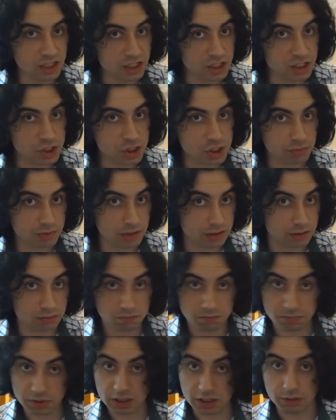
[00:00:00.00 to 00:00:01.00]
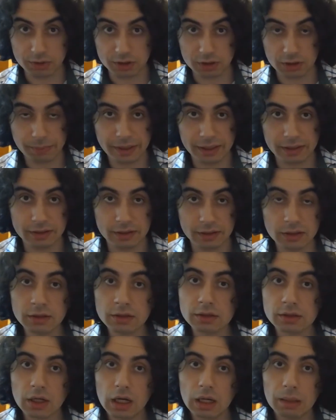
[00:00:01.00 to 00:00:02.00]
Egypt had become
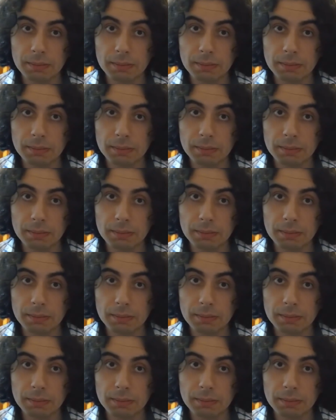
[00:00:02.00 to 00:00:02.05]
independent.